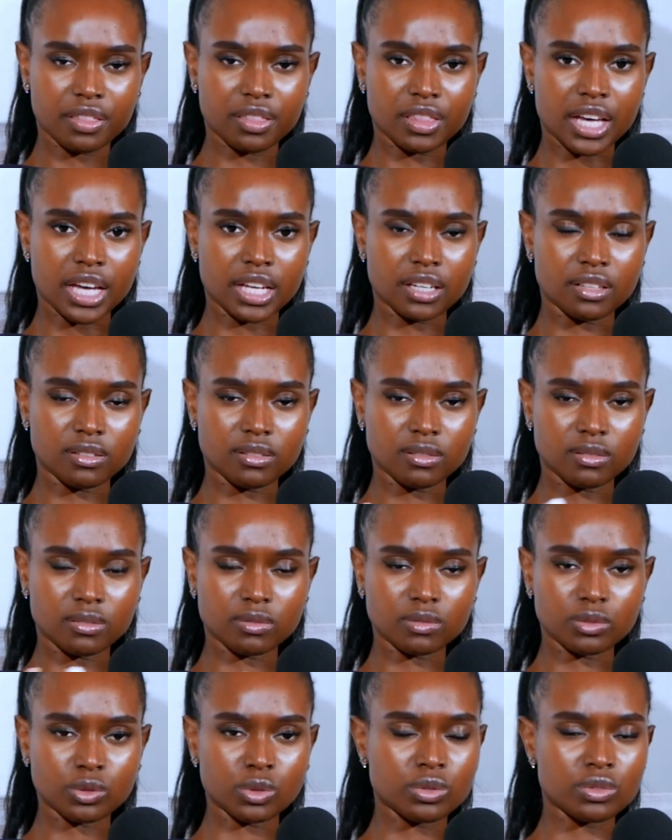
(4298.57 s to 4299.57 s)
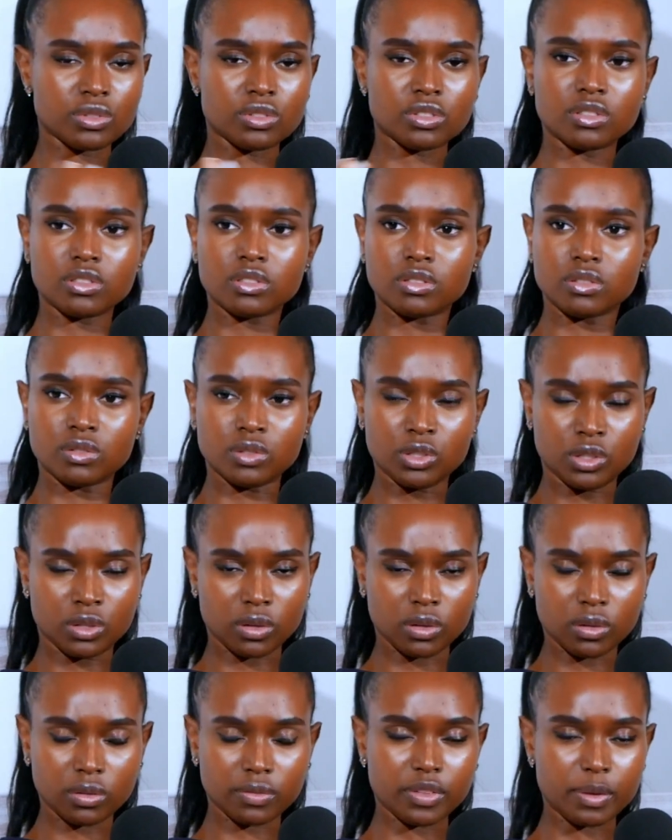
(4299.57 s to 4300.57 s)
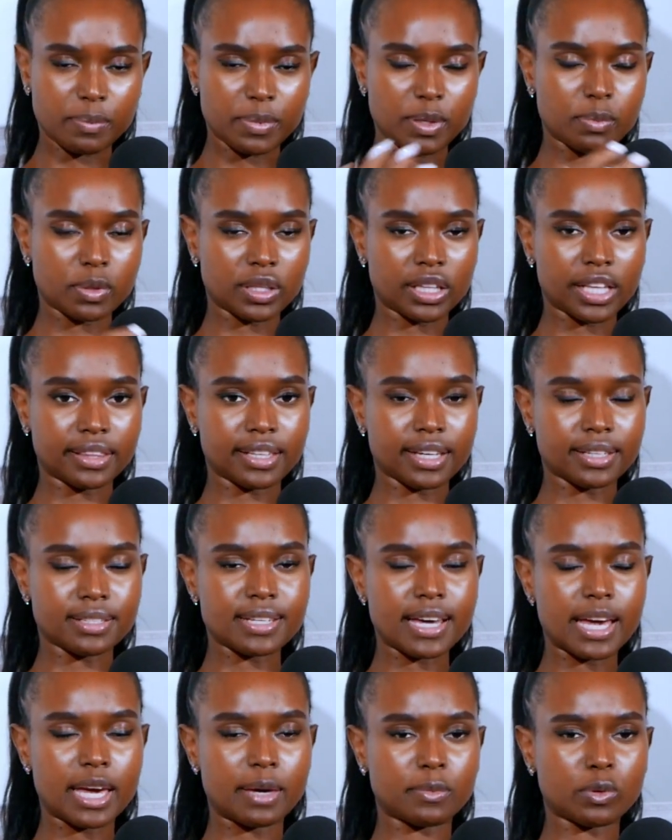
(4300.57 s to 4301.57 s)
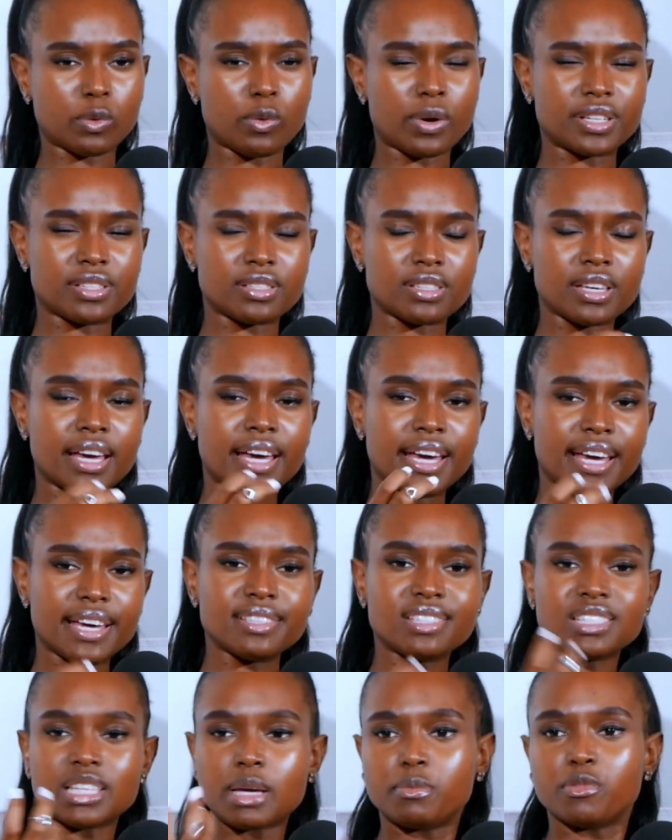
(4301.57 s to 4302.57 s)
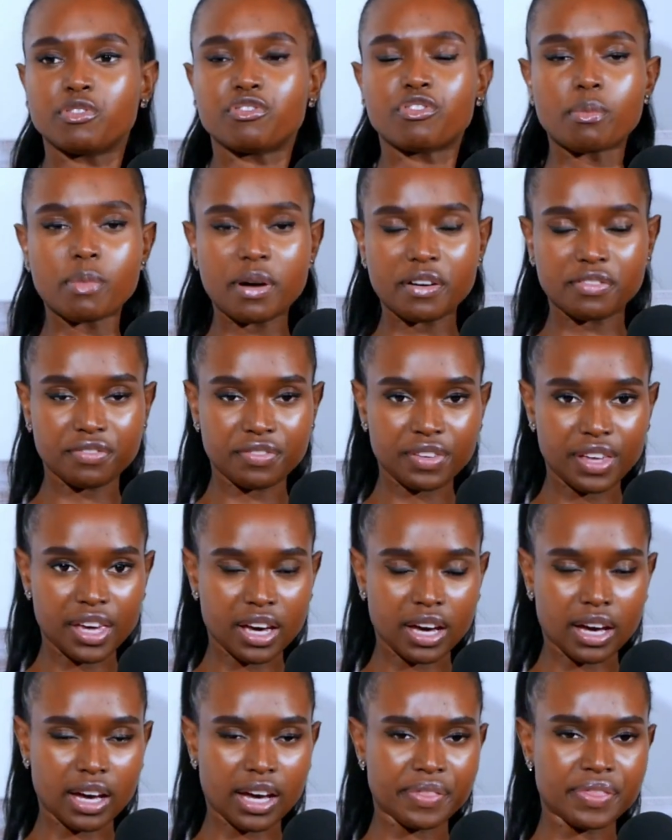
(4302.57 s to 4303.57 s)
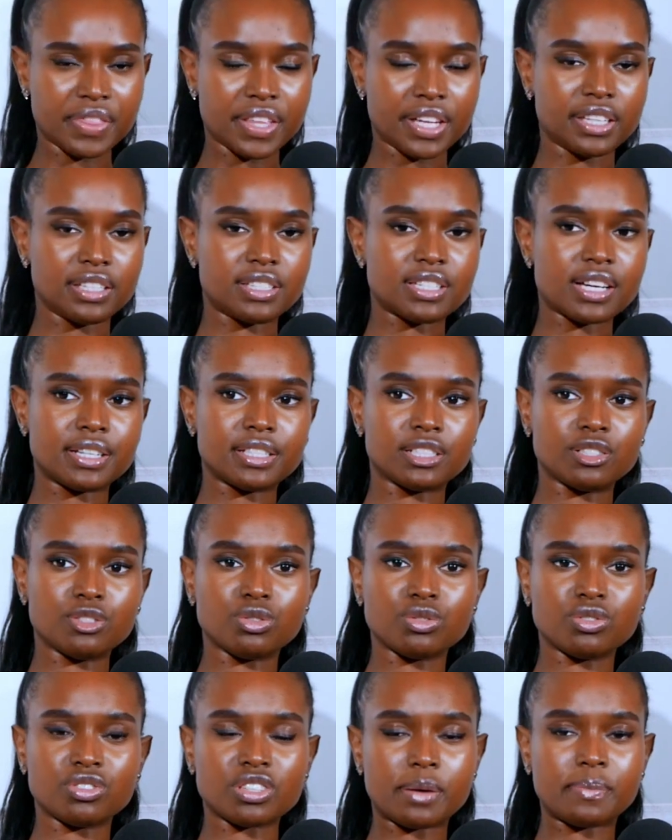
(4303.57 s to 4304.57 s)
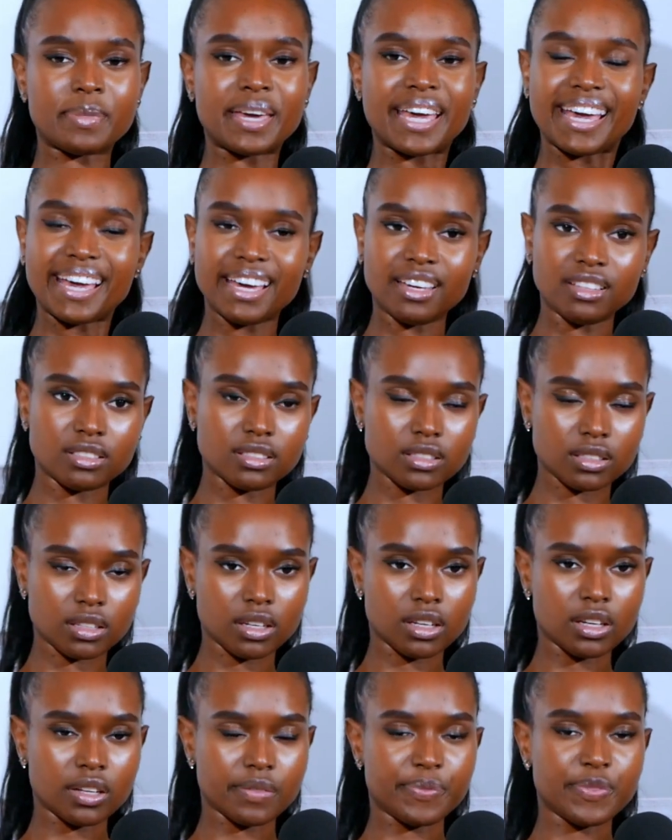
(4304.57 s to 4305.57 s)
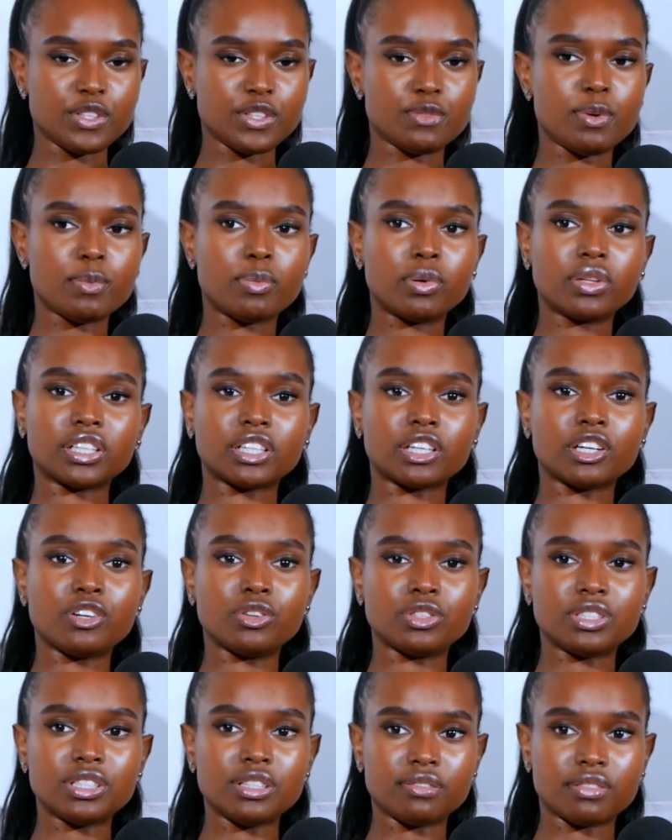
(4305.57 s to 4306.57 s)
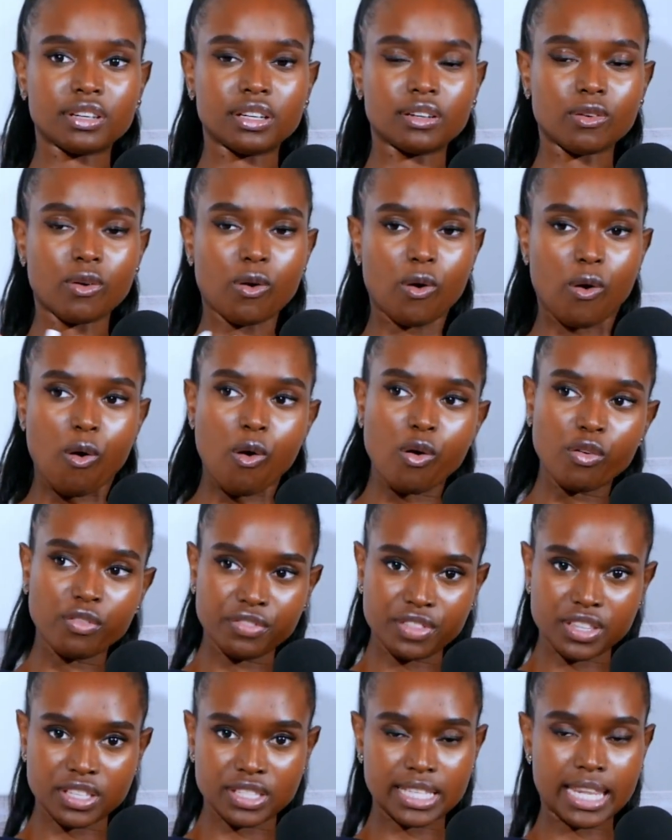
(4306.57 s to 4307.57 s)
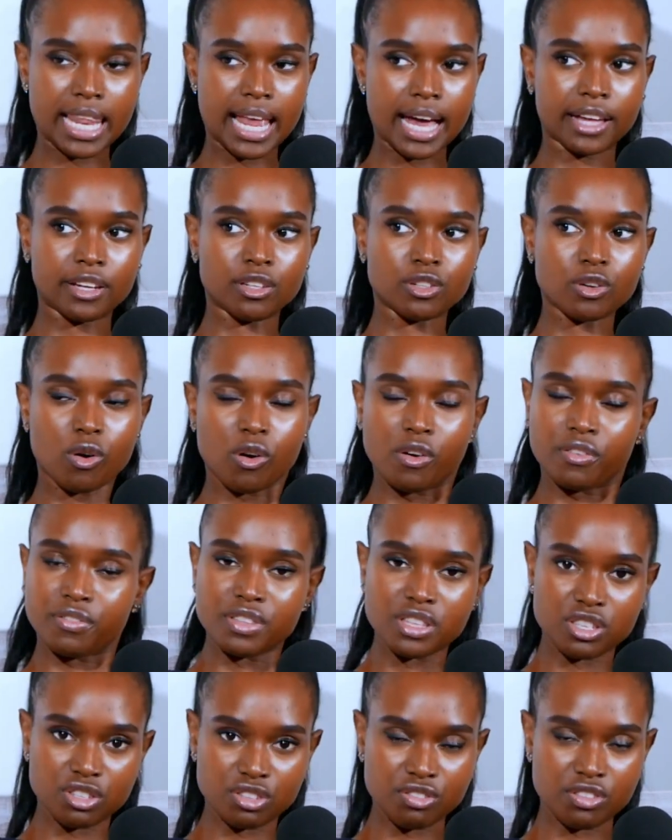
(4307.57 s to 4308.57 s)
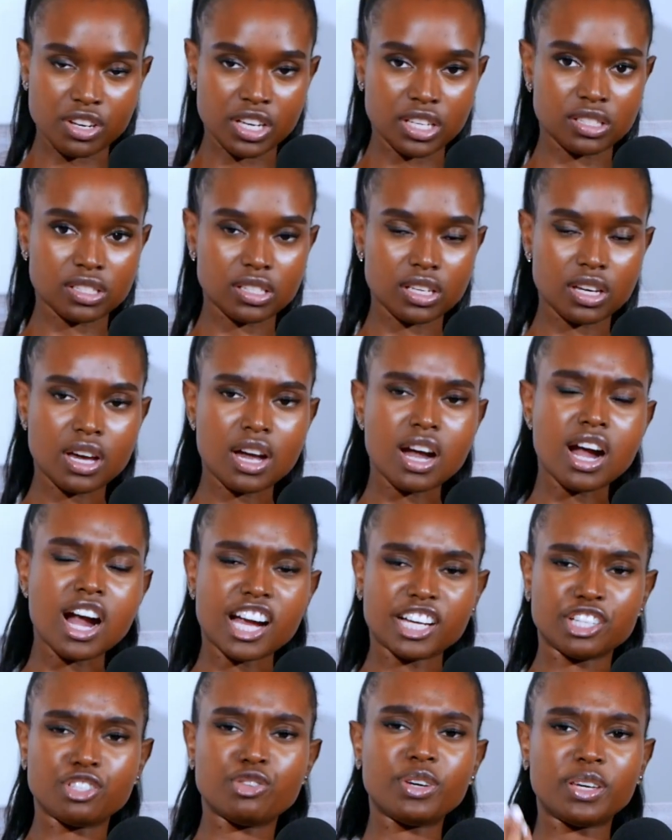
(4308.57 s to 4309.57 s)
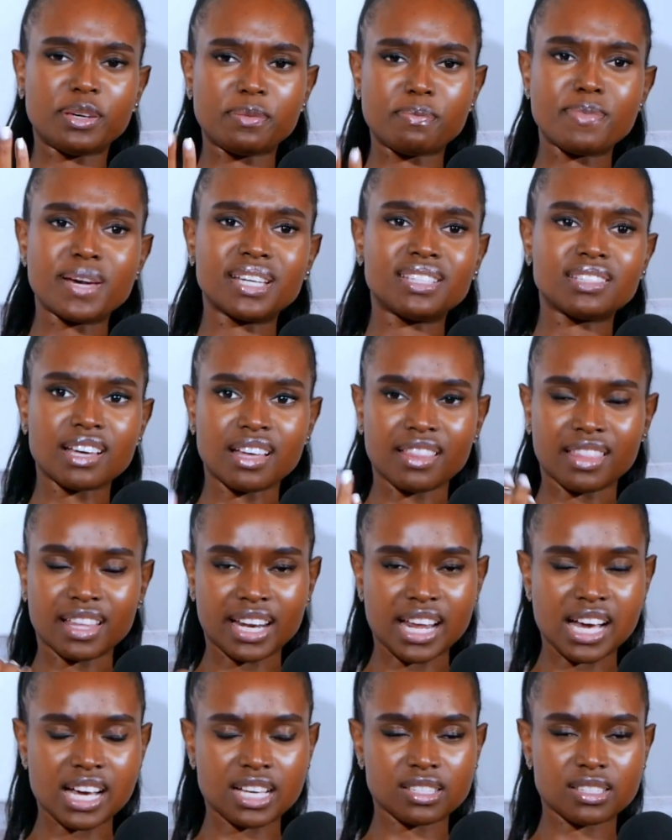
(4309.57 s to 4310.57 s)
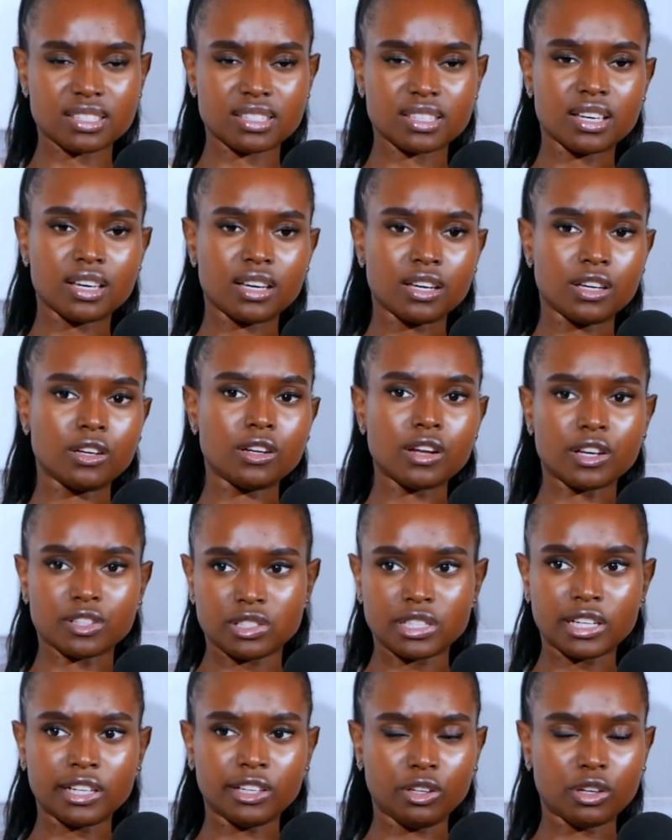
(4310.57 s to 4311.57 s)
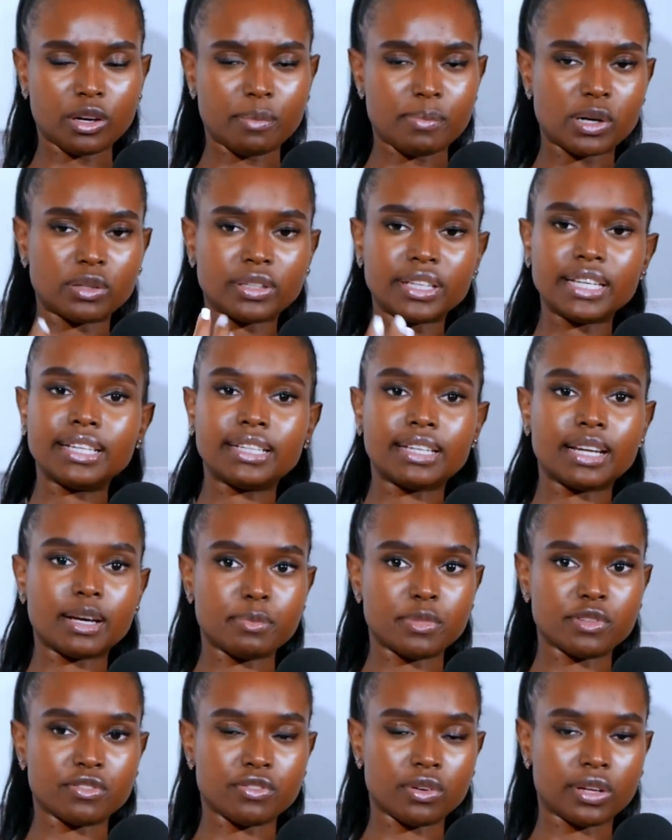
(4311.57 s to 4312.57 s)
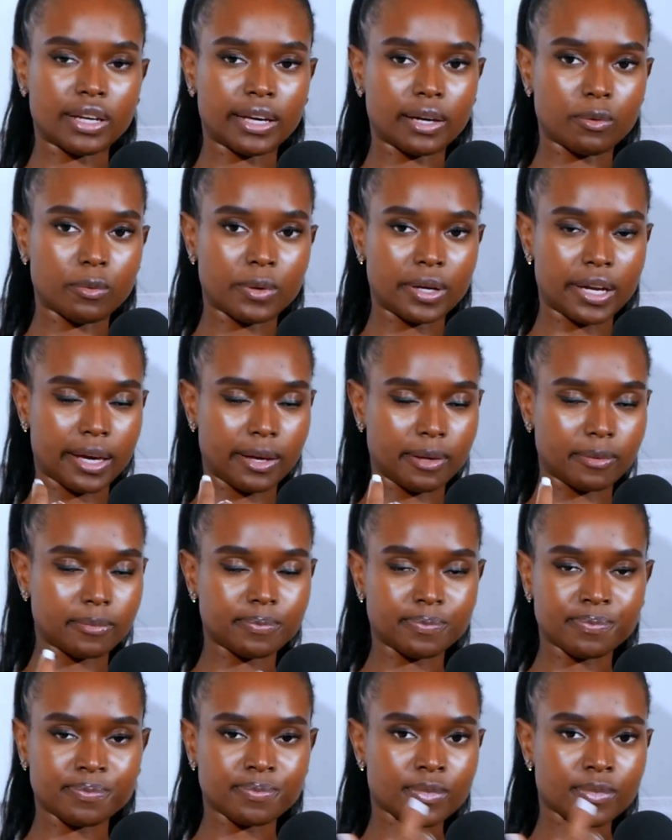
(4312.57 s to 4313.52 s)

than those you know the people at that time was it stemmed from a fear and then it turned into some hate these people that are not even of this land of this race are doing better than us you know i was telling you about hitler before like when i